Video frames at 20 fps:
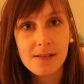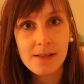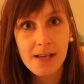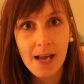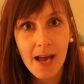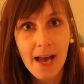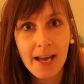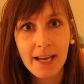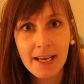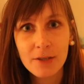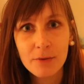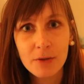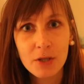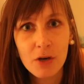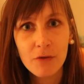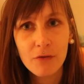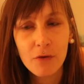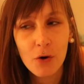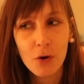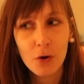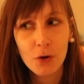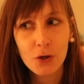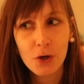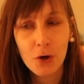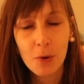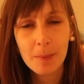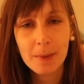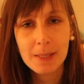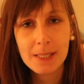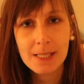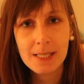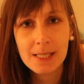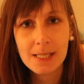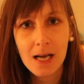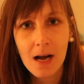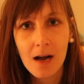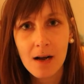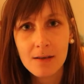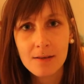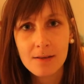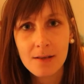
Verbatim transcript: Yeah, get rid of all your business cards.